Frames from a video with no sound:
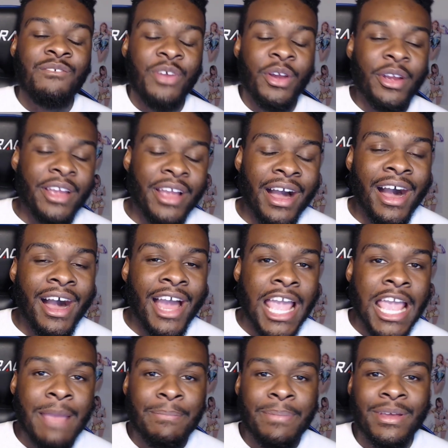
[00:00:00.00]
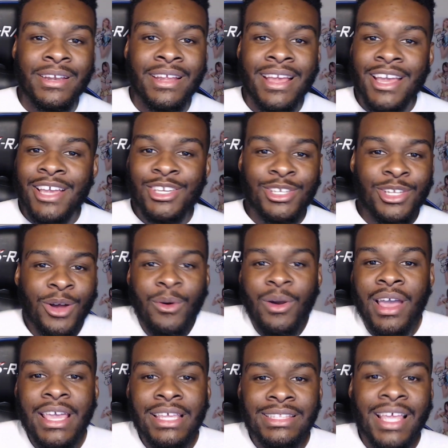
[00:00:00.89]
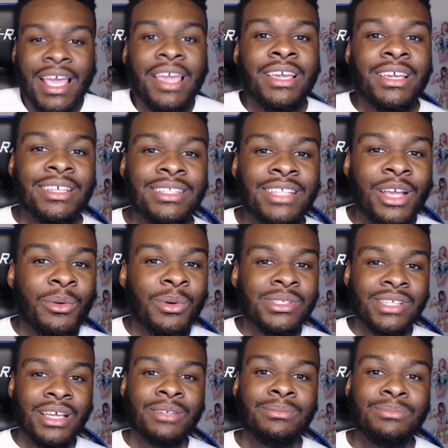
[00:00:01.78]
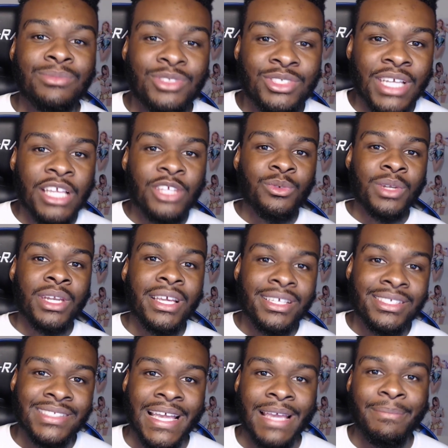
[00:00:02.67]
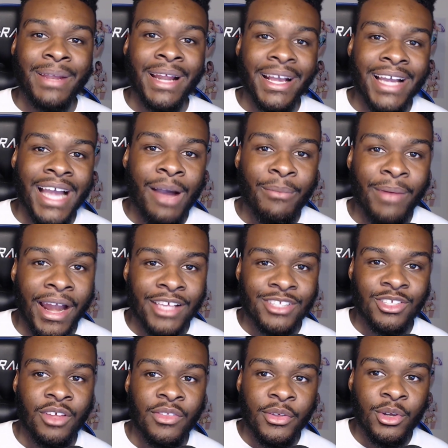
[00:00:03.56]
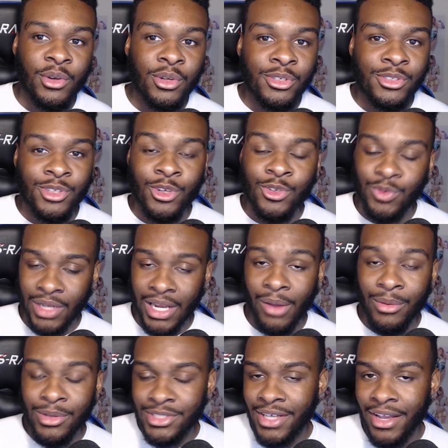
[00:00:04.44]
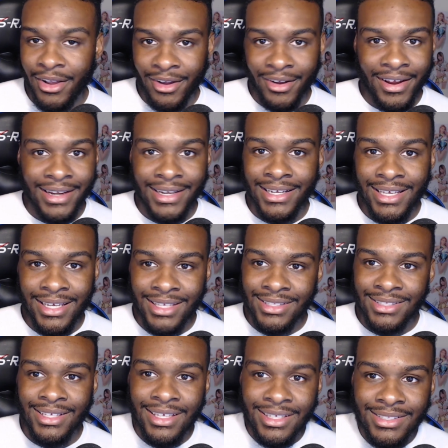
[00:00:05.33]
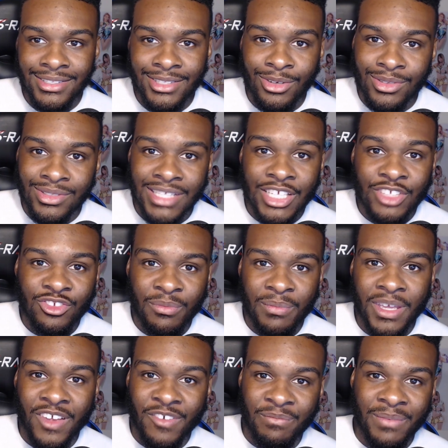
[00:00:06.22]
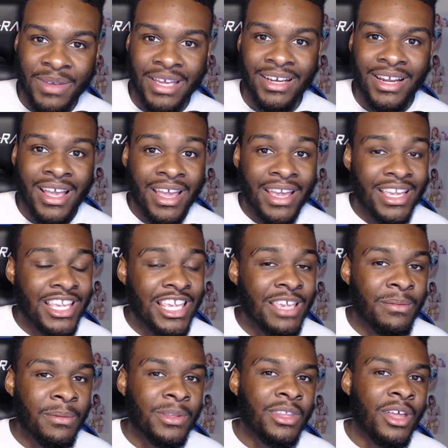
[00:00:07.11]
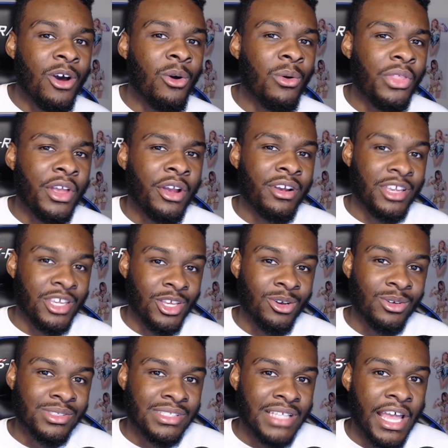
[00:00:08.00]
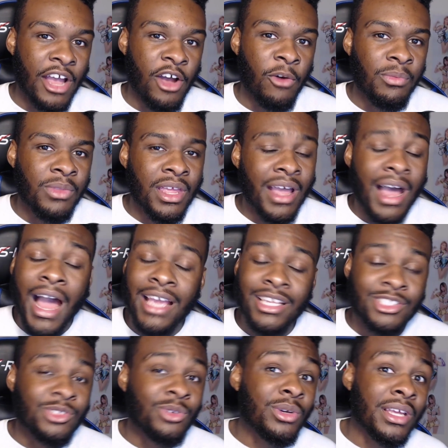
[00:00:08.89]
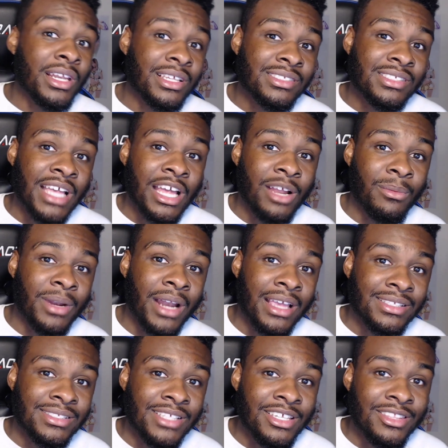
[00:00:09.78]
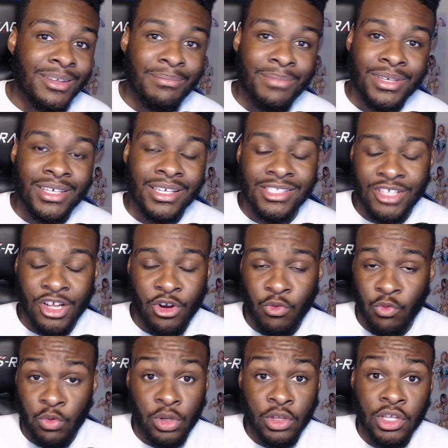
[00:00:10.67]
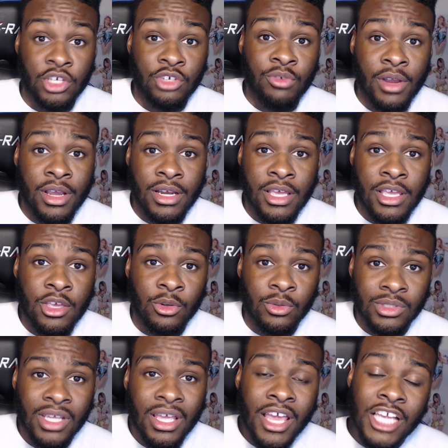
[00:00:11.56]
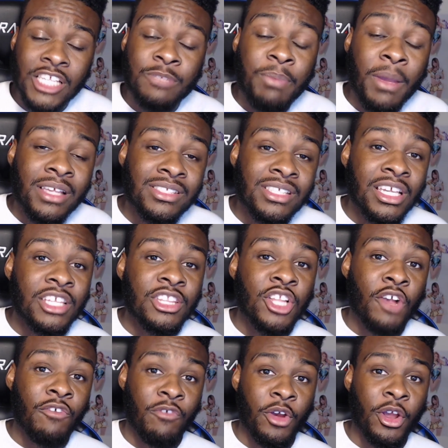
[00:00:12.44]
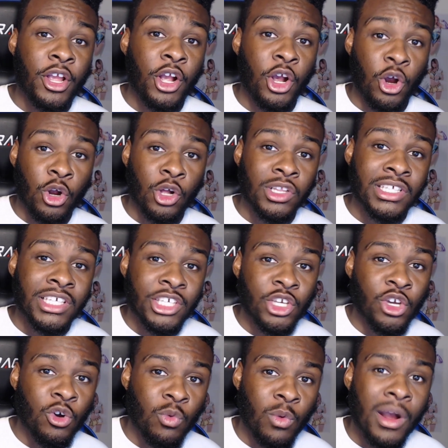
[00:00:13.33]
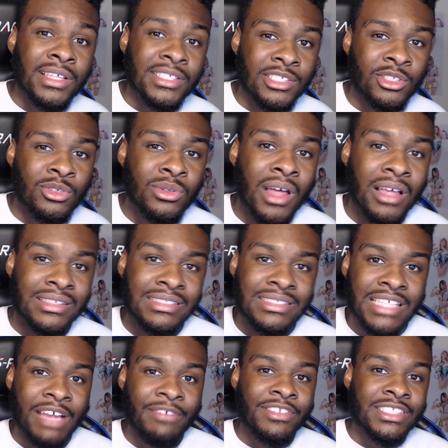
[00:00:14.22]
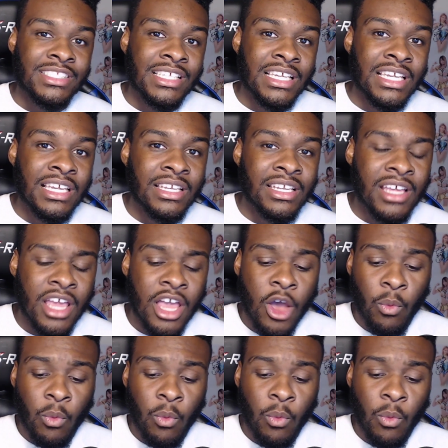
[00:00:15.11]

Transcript: very hype, and, you know, there was a genuine excitement I got when I saw the Usos when I was younger, and it still sticks with me a bit. Even though they're heels now, I still get excited when I see them because they're really great heels, especially in their very early heel runs in 2017